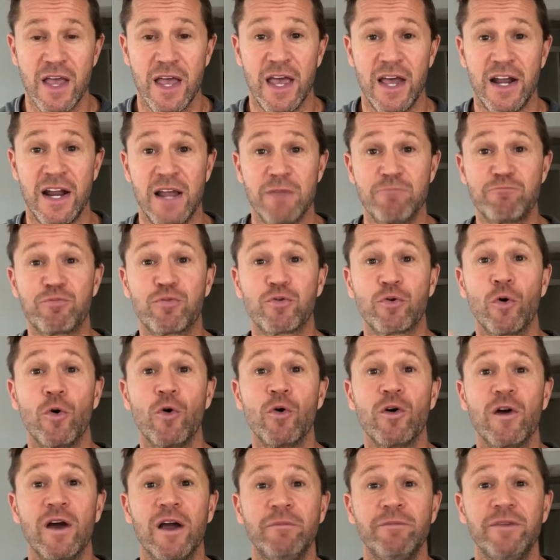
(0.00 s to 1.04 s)
and I
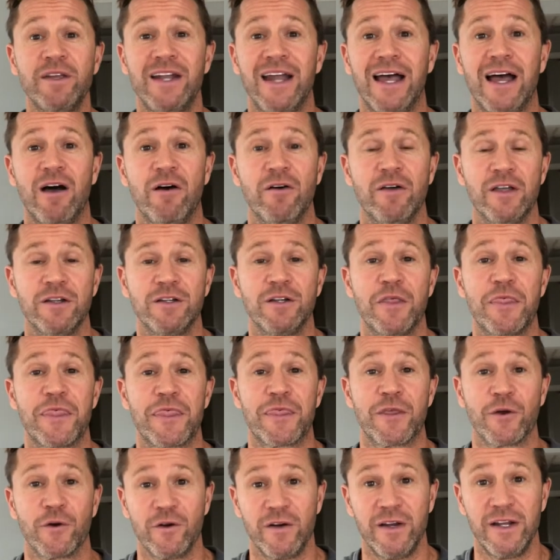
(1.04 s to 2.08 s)
programmed it out into
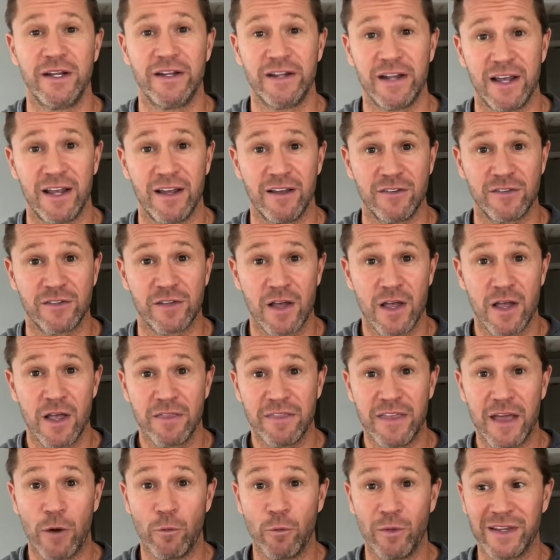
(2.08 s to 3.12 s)
thirty days
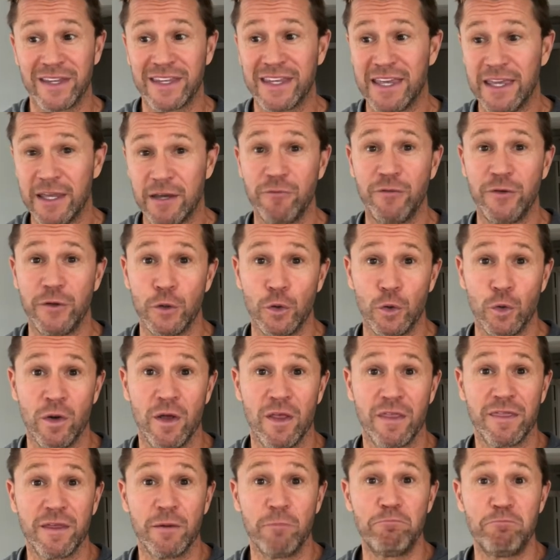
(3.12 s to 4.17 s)
that would give you
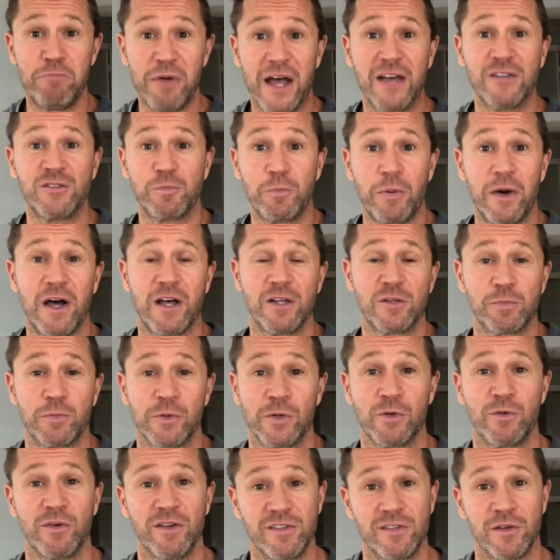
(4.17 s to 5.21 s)
the best
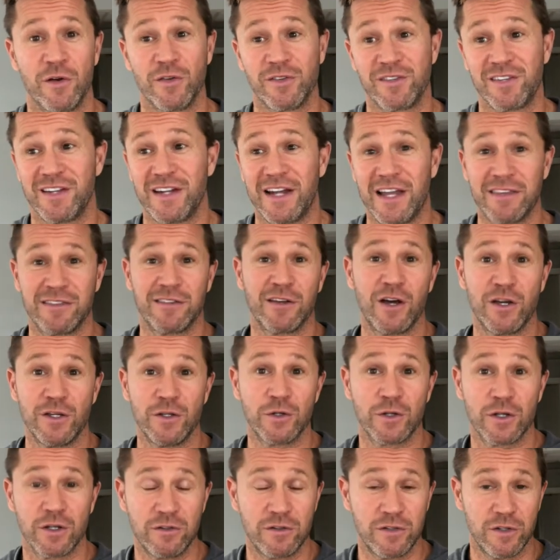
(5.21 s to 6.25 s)
possible results that I thought
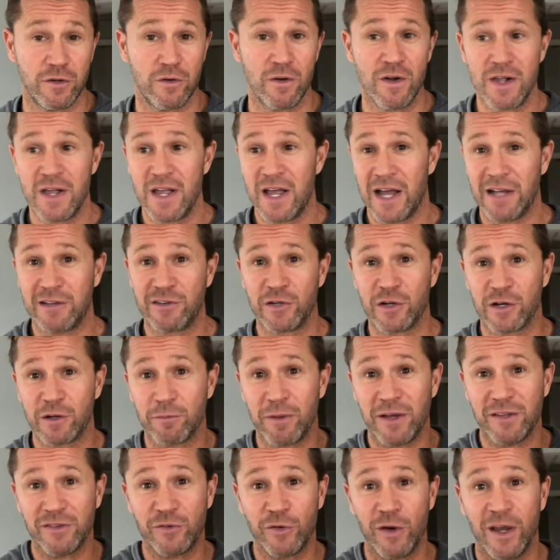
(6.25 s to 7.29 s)
you could do. I took
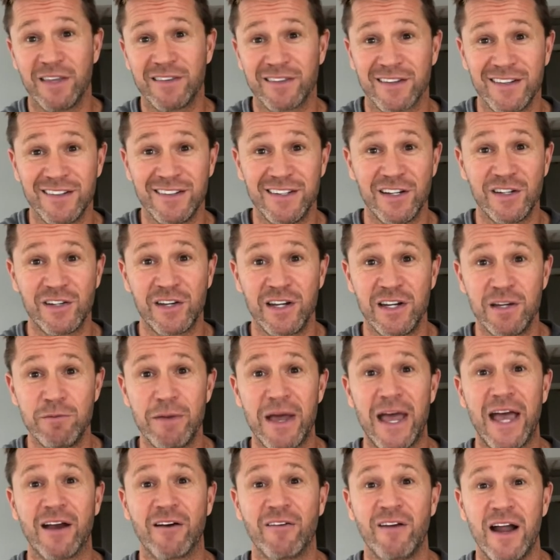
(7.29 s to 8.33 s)
my strength and conditioning
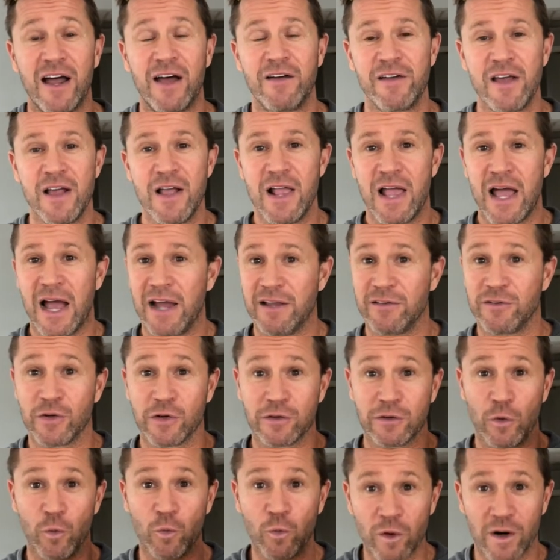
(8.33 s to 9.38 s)
background, I
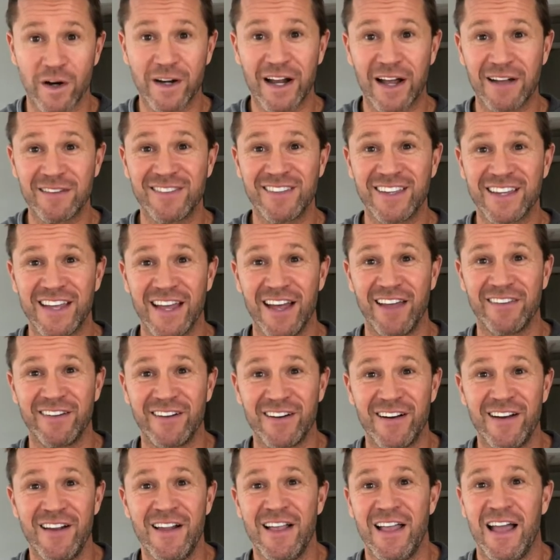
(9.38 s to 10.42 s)
took the workouts
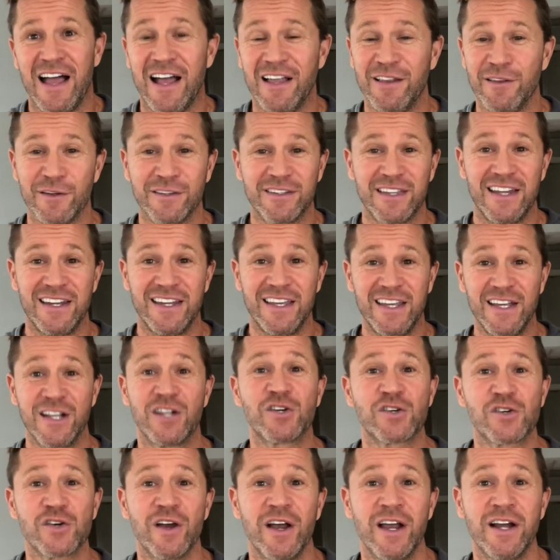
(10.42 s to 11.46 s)
together, I looked at
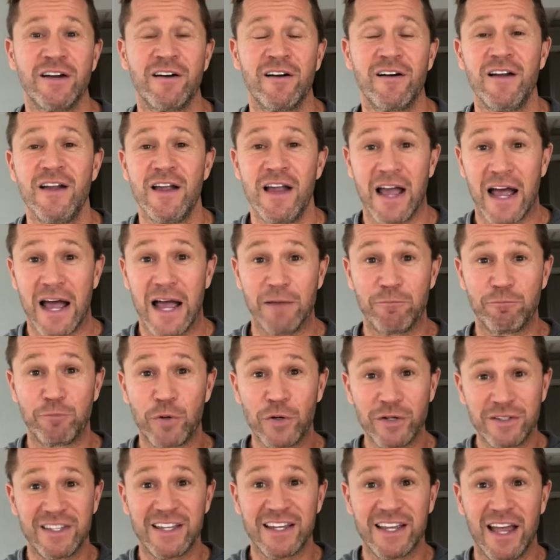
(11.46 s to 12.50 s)
each trainer, I
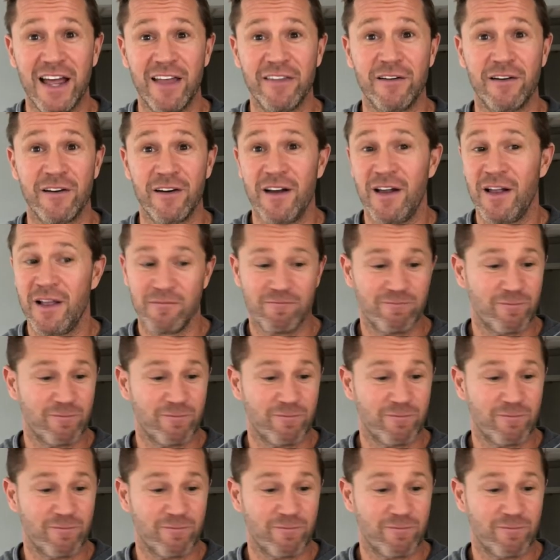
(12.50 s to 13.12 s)
put together